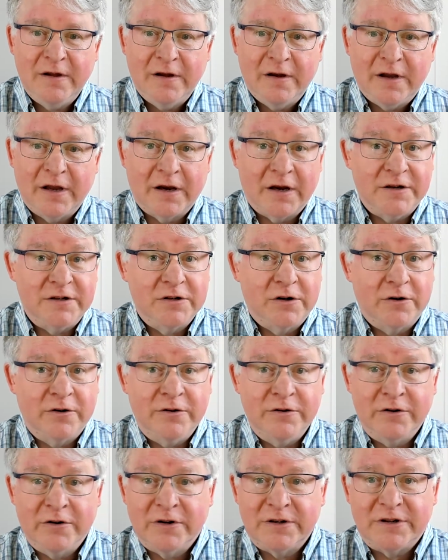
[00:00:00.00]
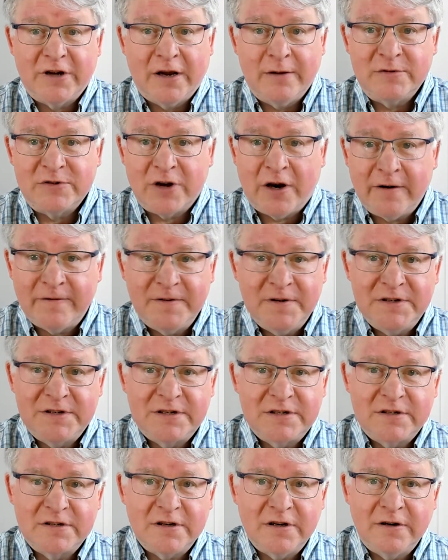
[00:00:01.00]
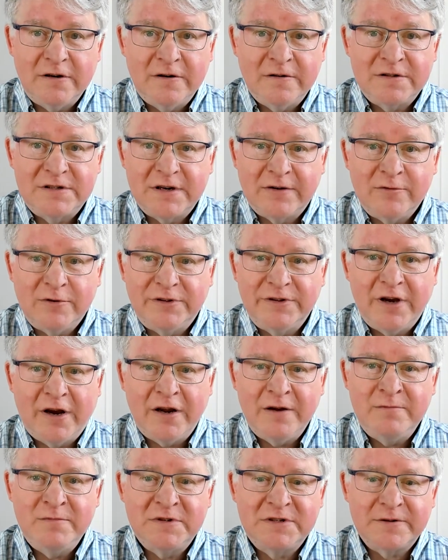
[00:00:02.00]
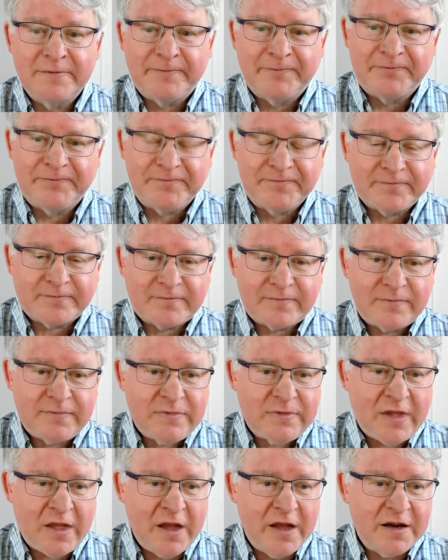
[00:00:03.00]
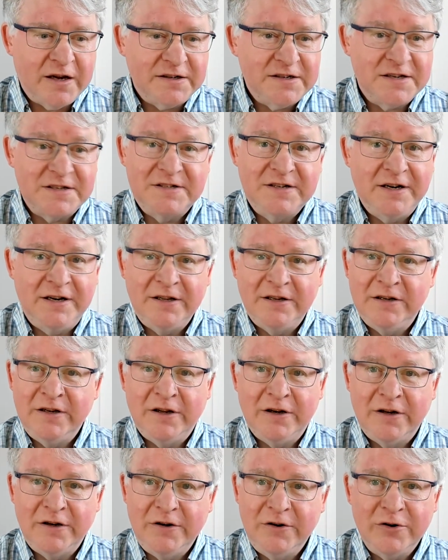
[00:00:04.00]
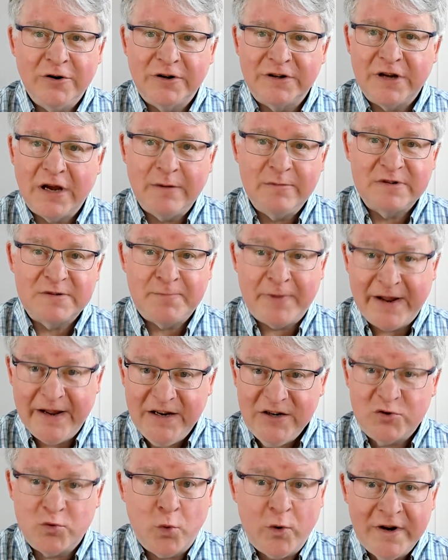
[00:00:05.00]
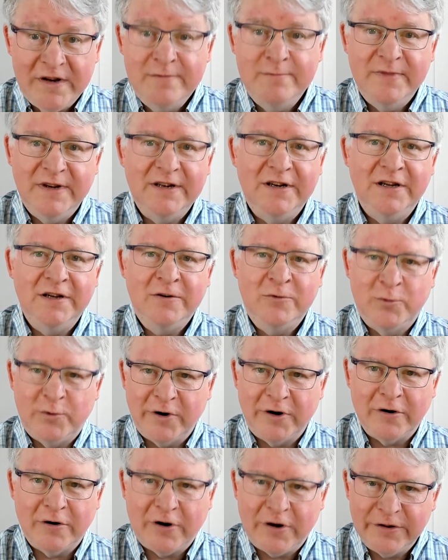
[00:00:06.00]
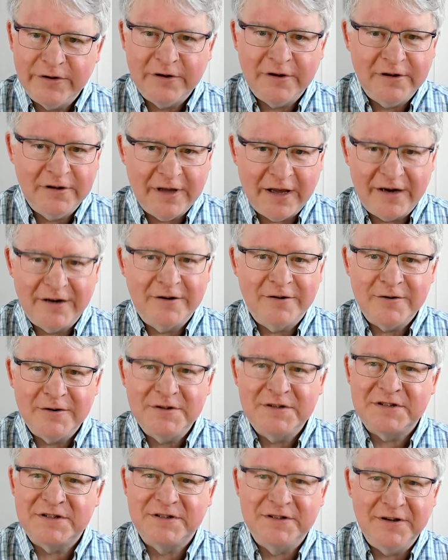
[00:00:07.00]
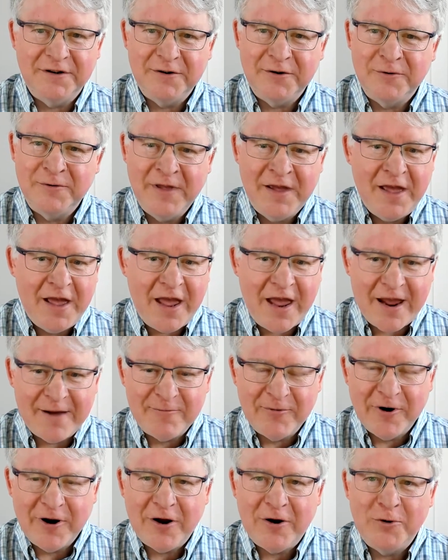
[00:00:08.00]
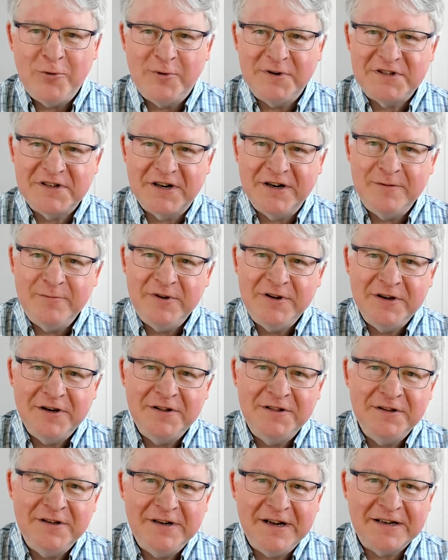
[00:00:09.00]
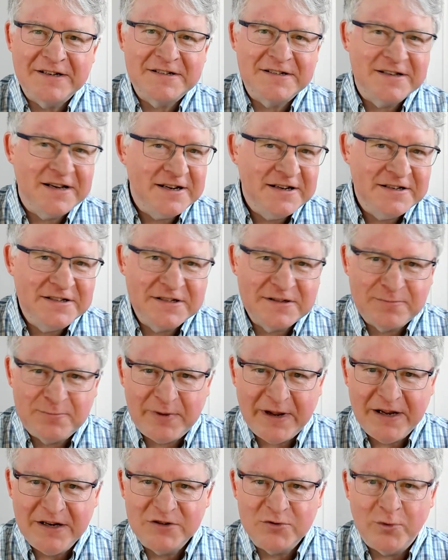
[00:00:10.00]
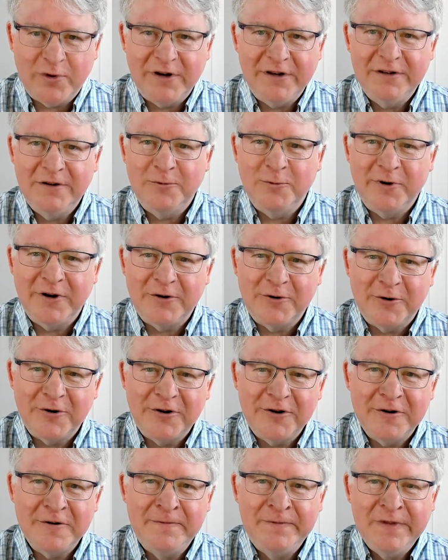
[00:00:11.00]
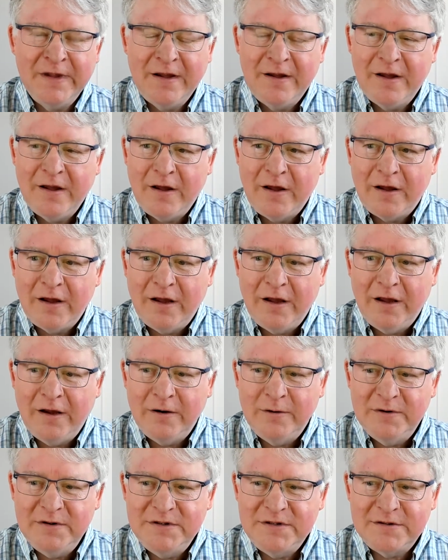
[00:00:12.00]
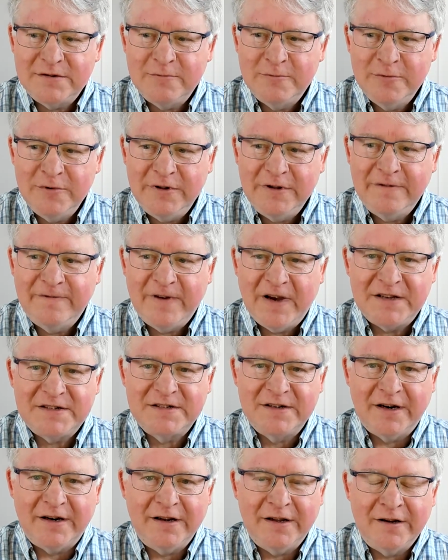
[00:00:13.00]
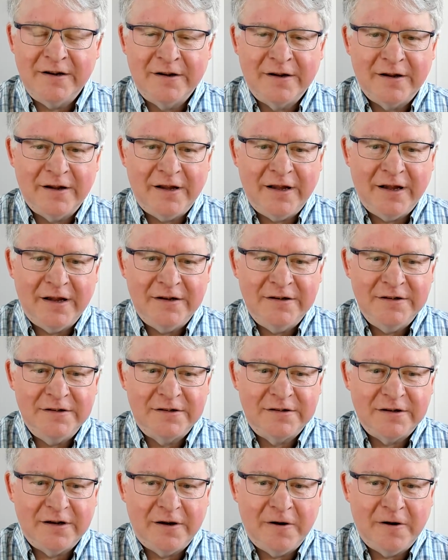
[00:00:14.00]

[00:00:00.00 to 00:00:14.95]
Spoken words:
I got to go to the New York Times office several times. I got to sit in on a New York Times page one meeting where all the editors, hammer out what's going to be on the next day's page one in what order. It was really fascinating. And